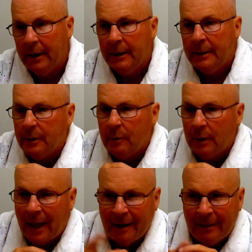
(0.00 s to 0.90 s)
So a
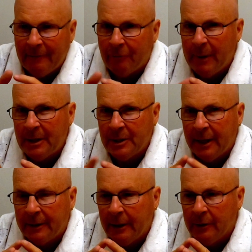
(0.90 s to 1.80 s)
lot of the information
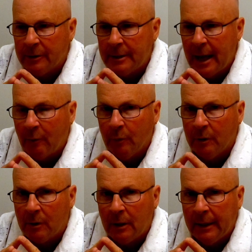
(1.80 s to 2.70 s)
out there is not real
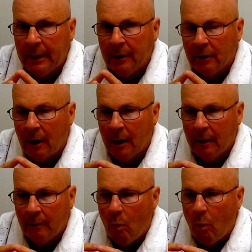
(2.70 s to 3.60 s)
clear
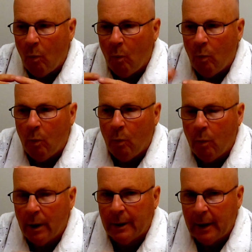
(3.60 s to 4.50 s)
on
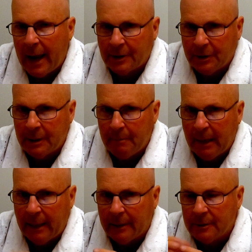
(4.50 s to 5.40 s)
what it actually
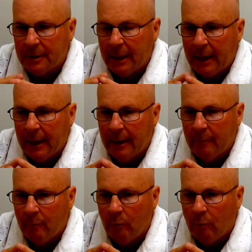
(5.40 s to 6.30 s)
means.
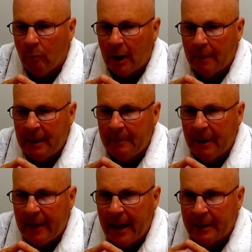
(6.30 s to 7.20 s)
And what I mean by
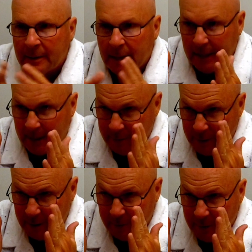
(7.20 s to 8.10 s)
that is, like
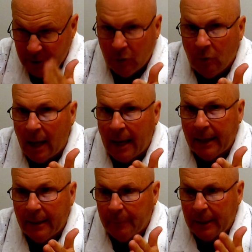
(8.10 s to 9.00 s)
in the
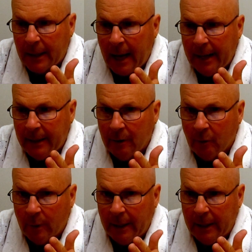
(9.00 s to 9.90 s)
two-line kite
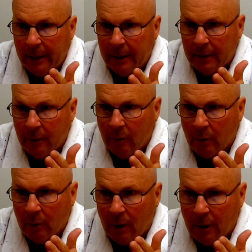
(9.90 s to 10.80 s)
arena,
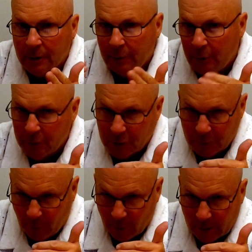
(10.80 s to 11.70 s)
or also known as
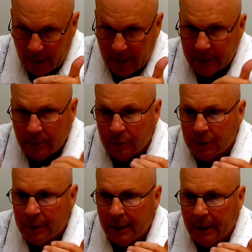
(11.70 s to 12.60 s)
sport kites or
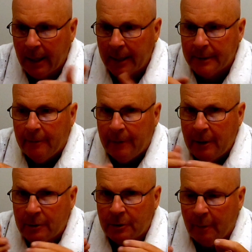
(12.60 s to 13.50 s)
stunt kites, they
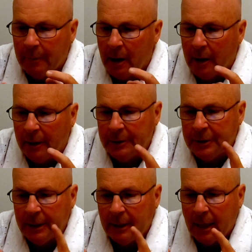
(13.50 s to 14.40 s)
use
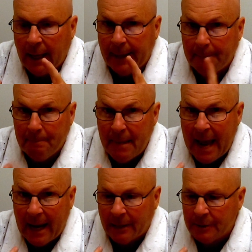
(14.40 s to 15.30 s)
terminology like
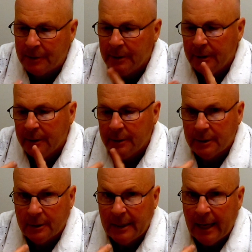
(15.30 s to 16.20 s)
max,
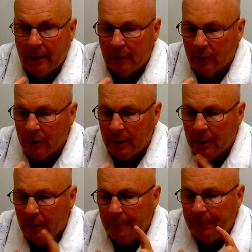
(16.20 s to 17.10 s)
standard,
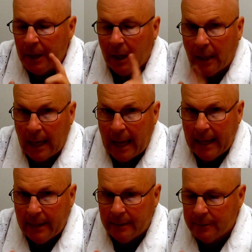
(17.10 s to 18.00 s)

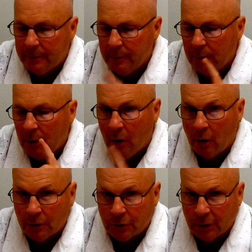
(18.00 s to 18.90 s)
light,
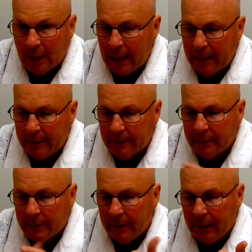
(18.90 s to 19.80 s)
ultralight,
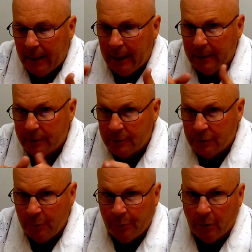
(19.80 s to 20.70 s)
and
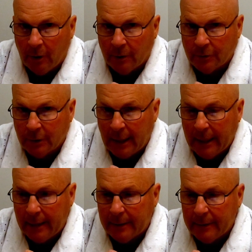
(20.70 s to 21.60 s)
super ultralight.
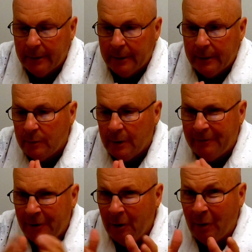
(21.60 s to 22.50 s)
If
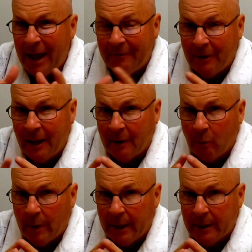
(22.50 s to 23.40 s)
you don't have a lot of
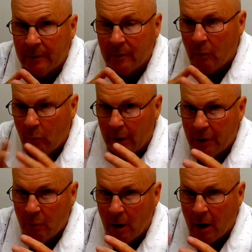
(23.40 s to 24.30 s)
wind where
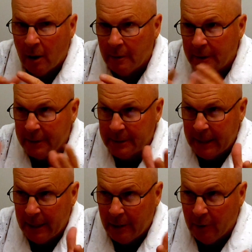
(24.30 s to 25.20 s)
you are, let's say
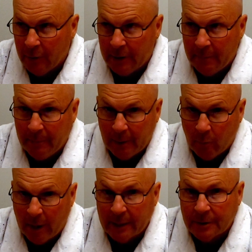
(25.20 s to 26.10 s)
you're in the
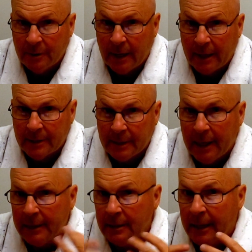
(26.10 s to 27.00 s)
Midwest United
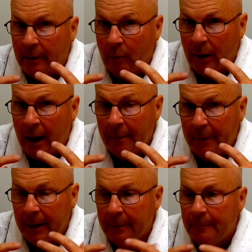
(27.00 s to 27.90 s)
States, like where I'm
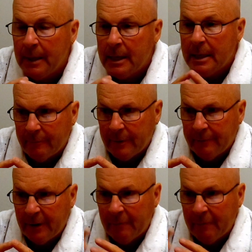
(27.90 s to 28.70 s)
at, if you have